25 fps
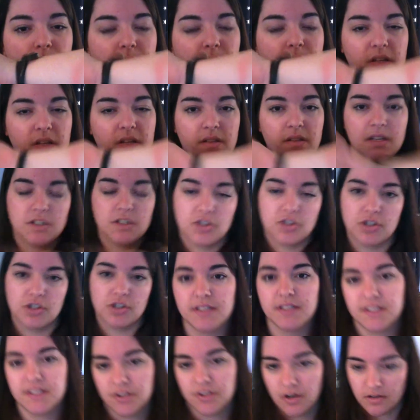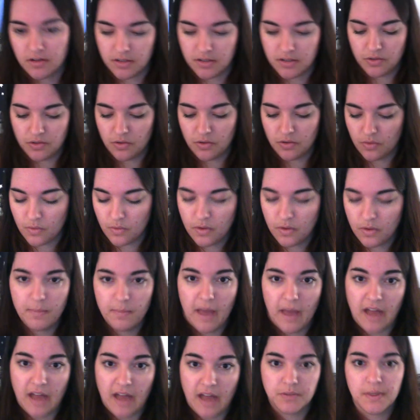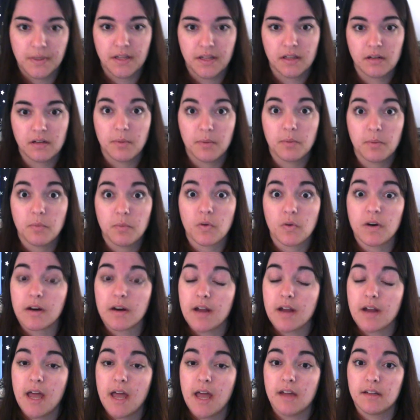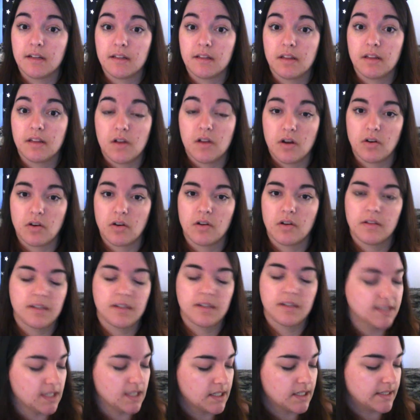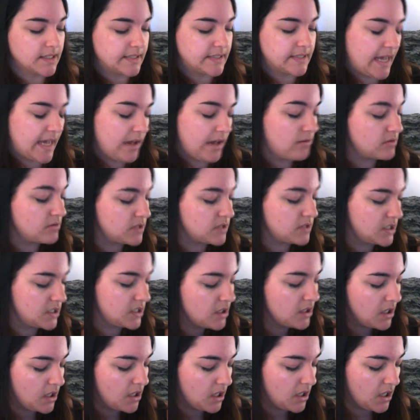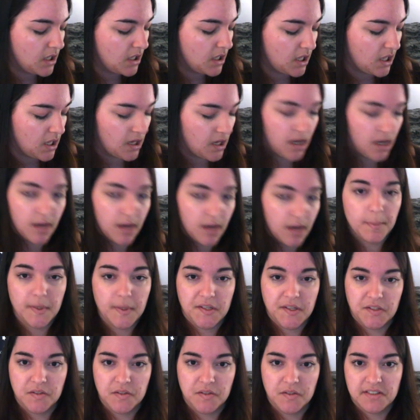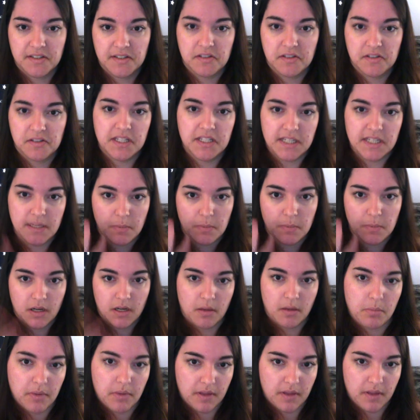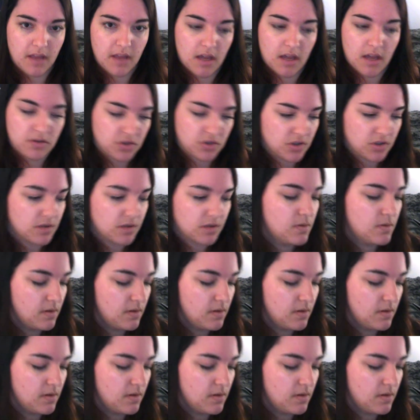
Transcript: This should start to match me a little bit more the longer the sun is out. I do start to deepen up, and that should